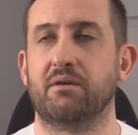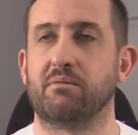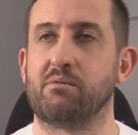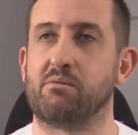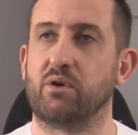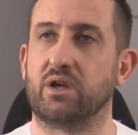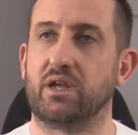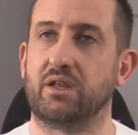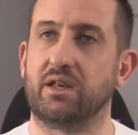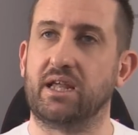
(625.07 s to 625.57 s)

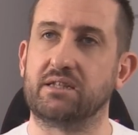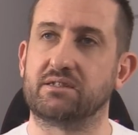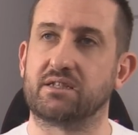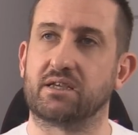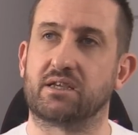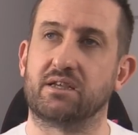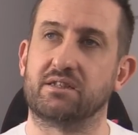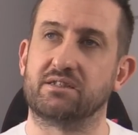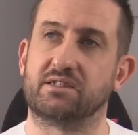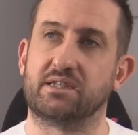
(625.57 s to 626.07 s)
What you need to
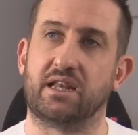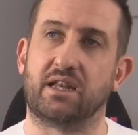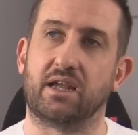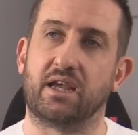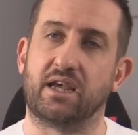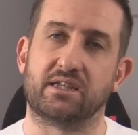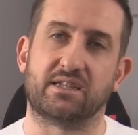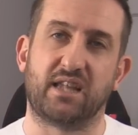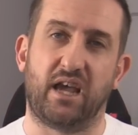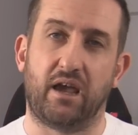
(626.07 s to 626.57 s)
consider
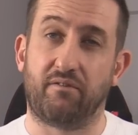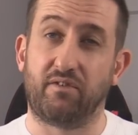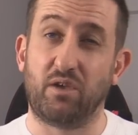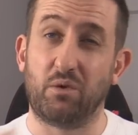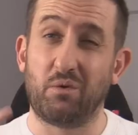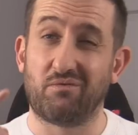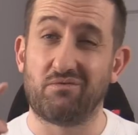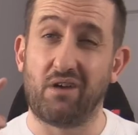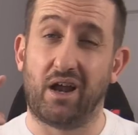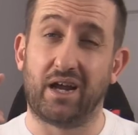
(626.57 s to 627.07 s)
is that if you
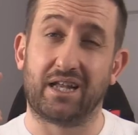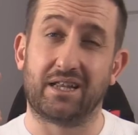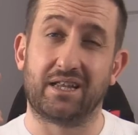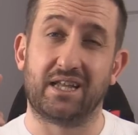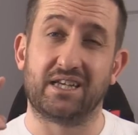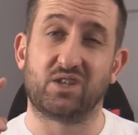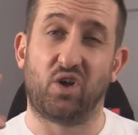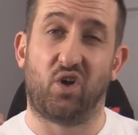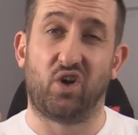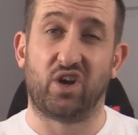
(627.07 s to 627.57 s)
were running
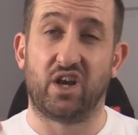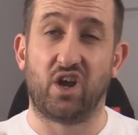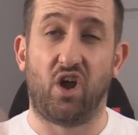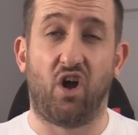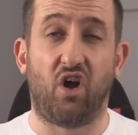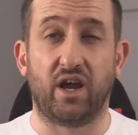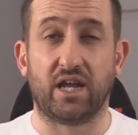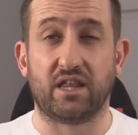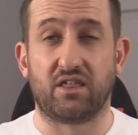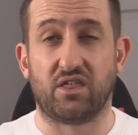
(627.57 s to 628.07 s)
this on an
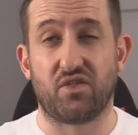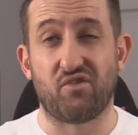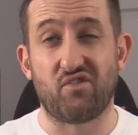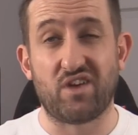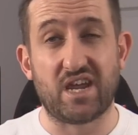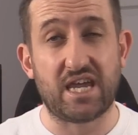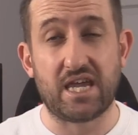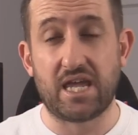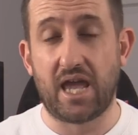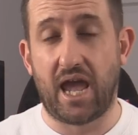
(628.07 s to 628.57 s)

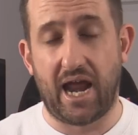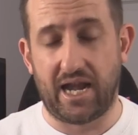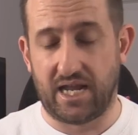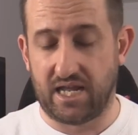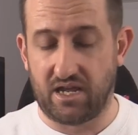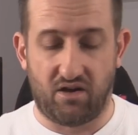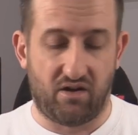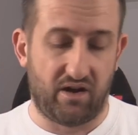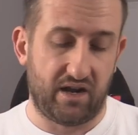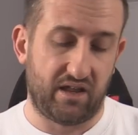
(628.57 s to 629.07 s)
i3,
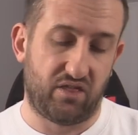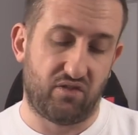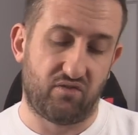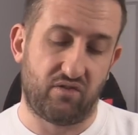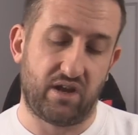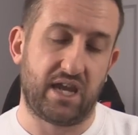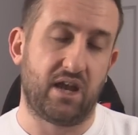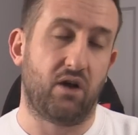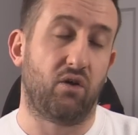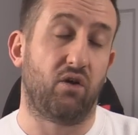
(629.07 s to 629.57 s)
any
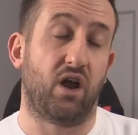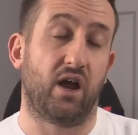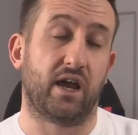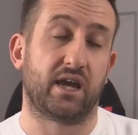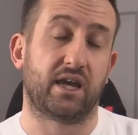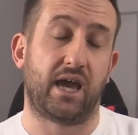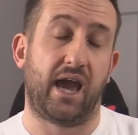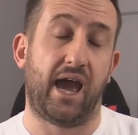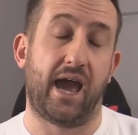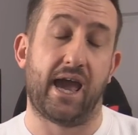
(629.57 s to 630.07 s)
i3, or
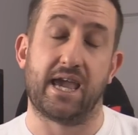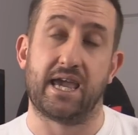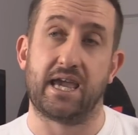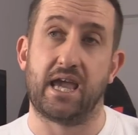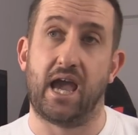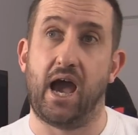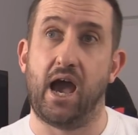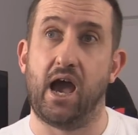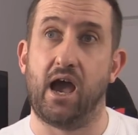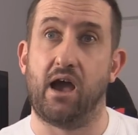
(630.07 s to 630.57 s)
like a
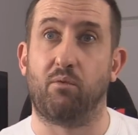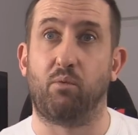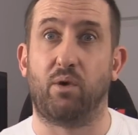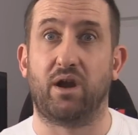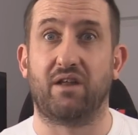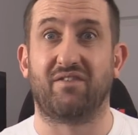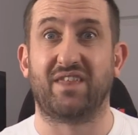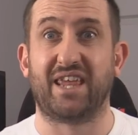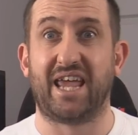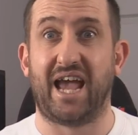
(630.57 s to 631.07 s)
one
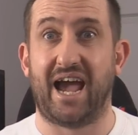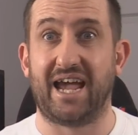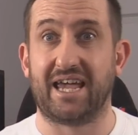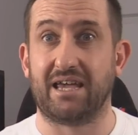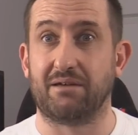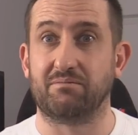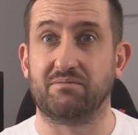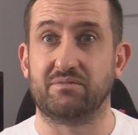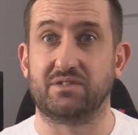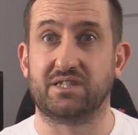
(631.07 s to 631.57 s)
of the
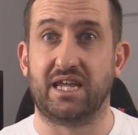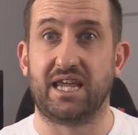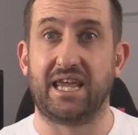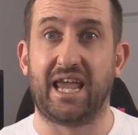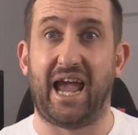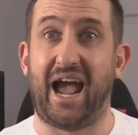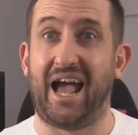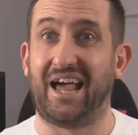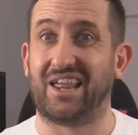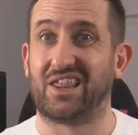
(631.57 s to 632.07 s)

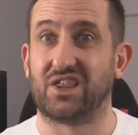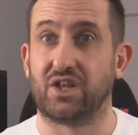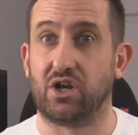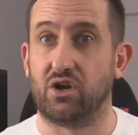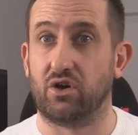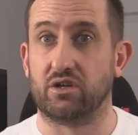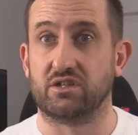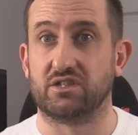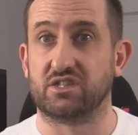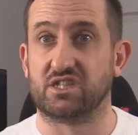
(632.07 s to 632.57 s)
AMD
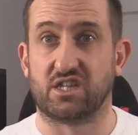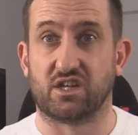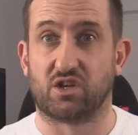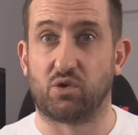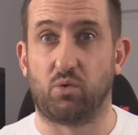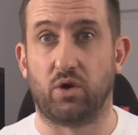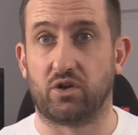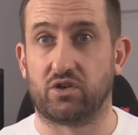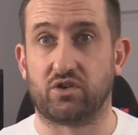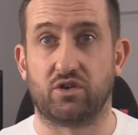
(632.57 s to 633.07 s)
Athlons, the
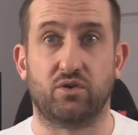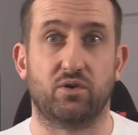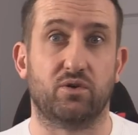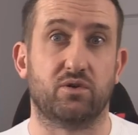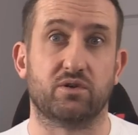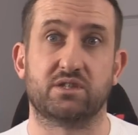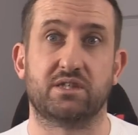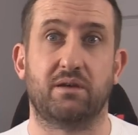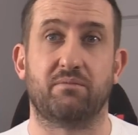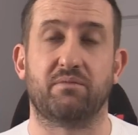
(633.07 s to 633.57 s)
quad
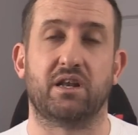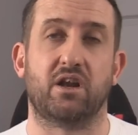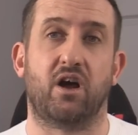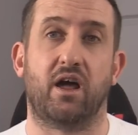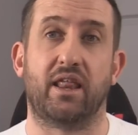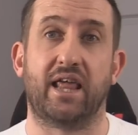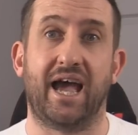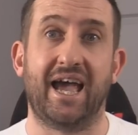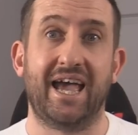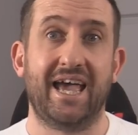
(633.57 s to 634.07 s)
cores, something
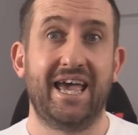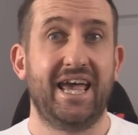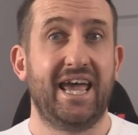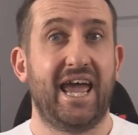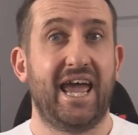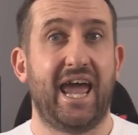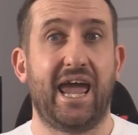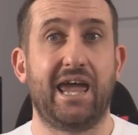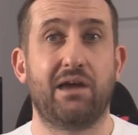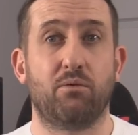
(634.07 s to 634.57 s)
like that,
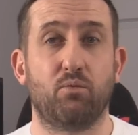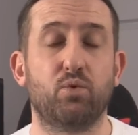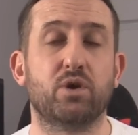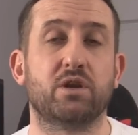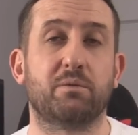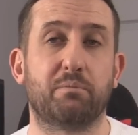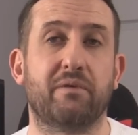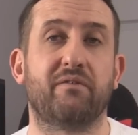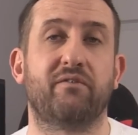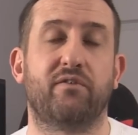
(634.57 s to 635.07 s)
it
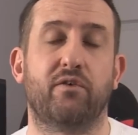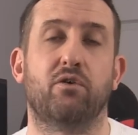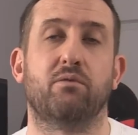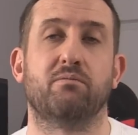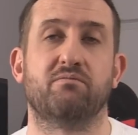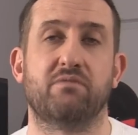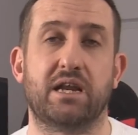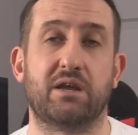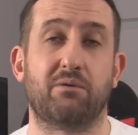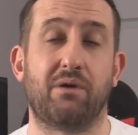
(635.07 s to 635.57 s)
would
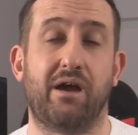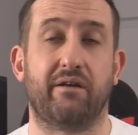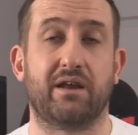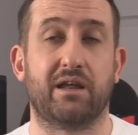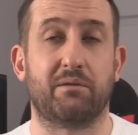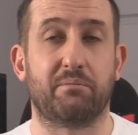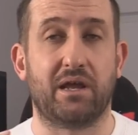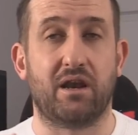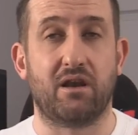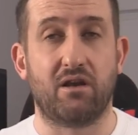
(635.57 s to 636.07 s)
perform really well, and
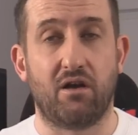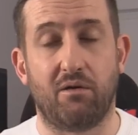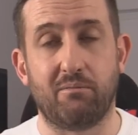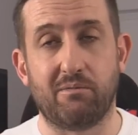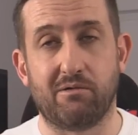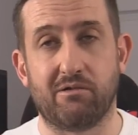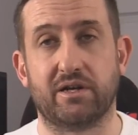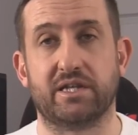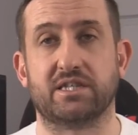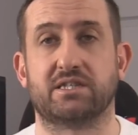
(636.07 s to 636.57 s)
it'd be a lot
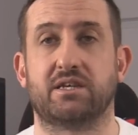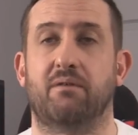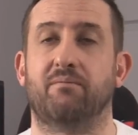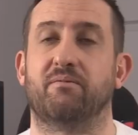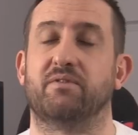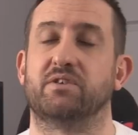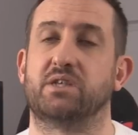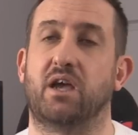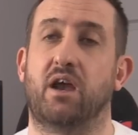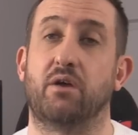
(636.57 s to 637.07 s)
more in its
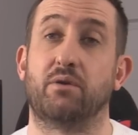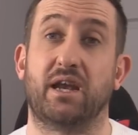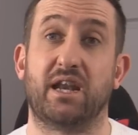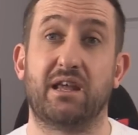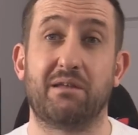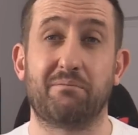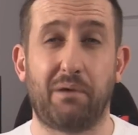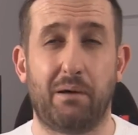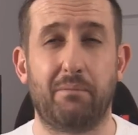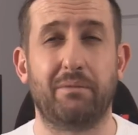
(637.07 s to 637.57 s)
comfort zone, and
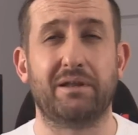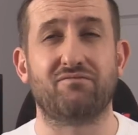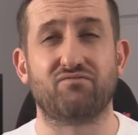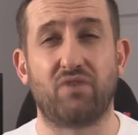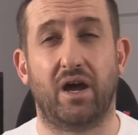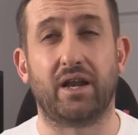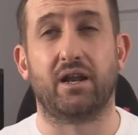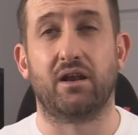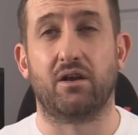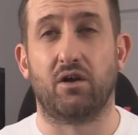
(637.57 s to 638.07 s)
it'd probably
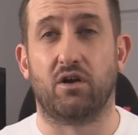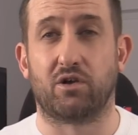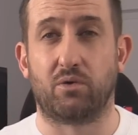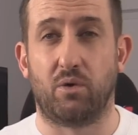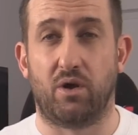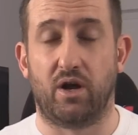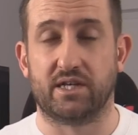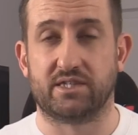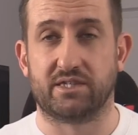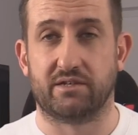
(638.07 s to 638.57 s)
run a lot
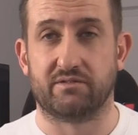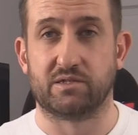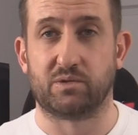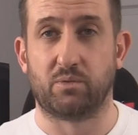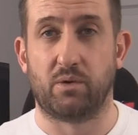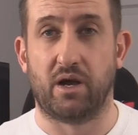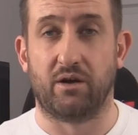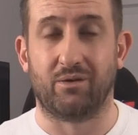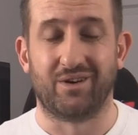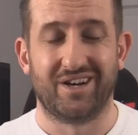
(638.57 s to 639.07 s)
quieter as
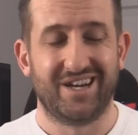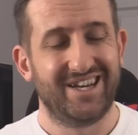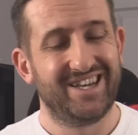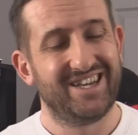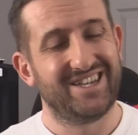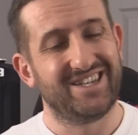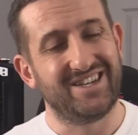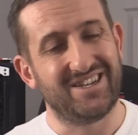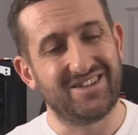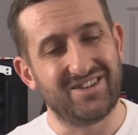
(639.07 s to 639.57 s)
well.
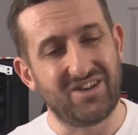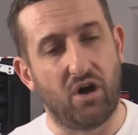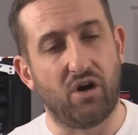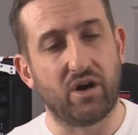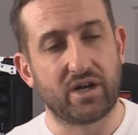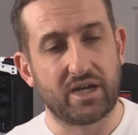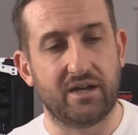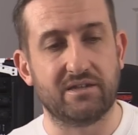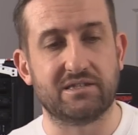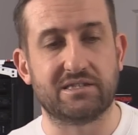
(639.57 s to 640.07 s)
You're
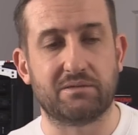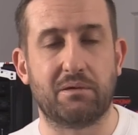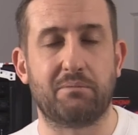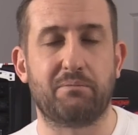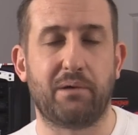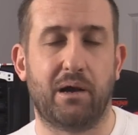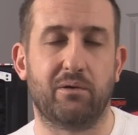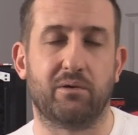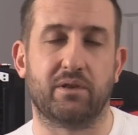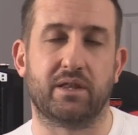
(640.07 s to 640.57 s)
not going to be
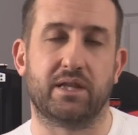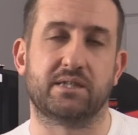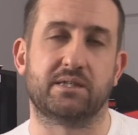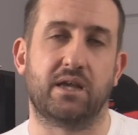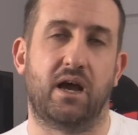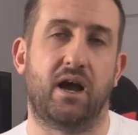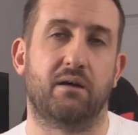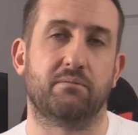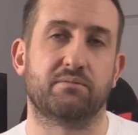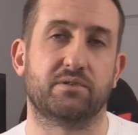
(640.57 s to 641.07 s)
bolting this
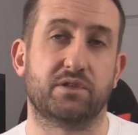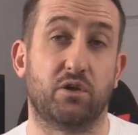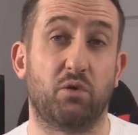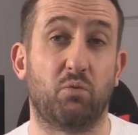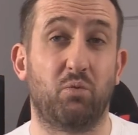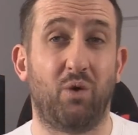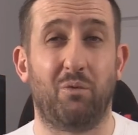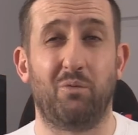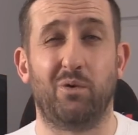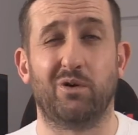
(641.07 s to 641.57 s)
up to
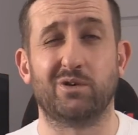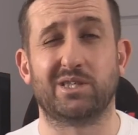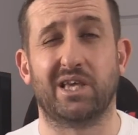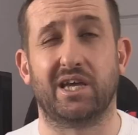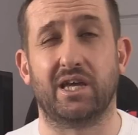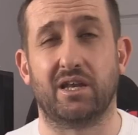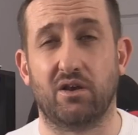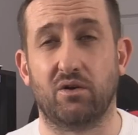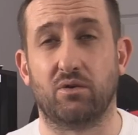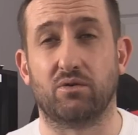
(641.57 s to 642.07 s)
what was
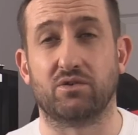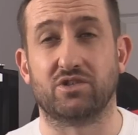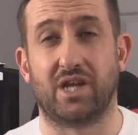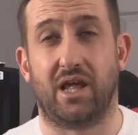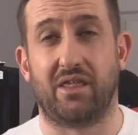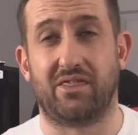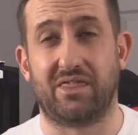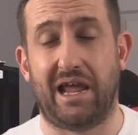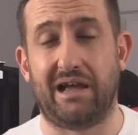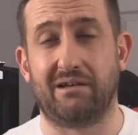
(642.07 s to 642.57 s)
at launch
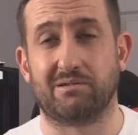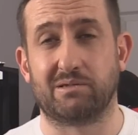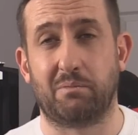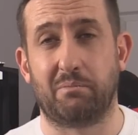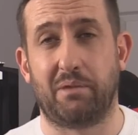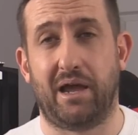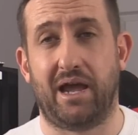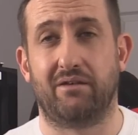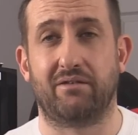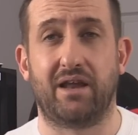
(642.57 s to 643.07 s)
a
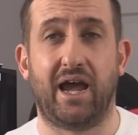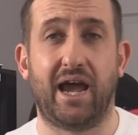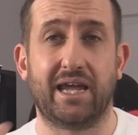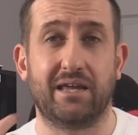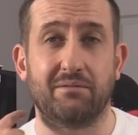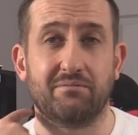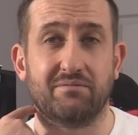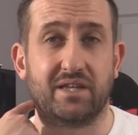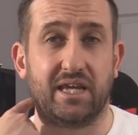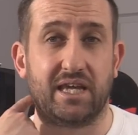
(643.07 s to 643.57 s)
£1,000
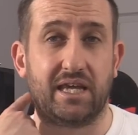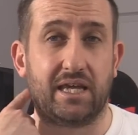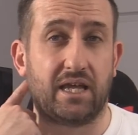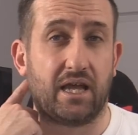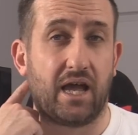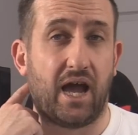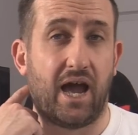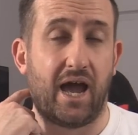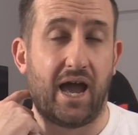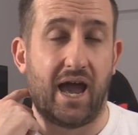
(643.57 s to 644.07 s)

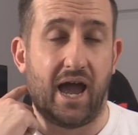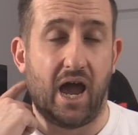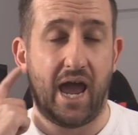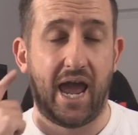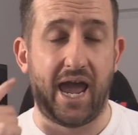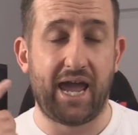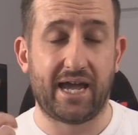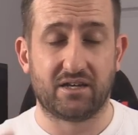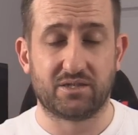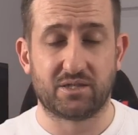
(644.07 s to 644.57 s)
AMD
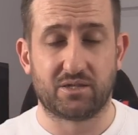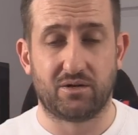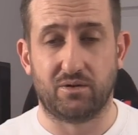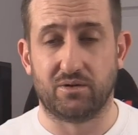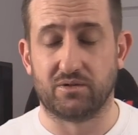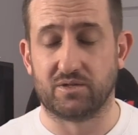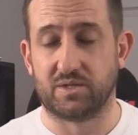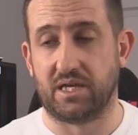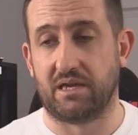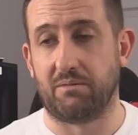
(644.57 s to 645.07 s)
hex
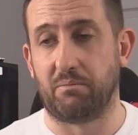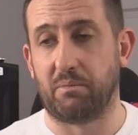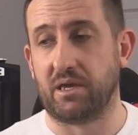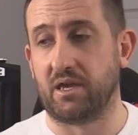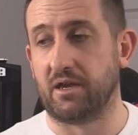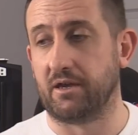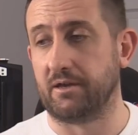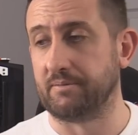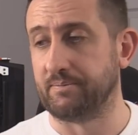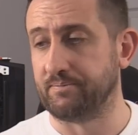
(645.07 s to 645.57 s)
core
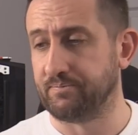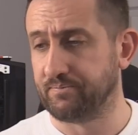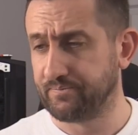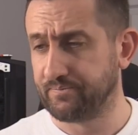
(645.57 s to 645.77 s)
CPU,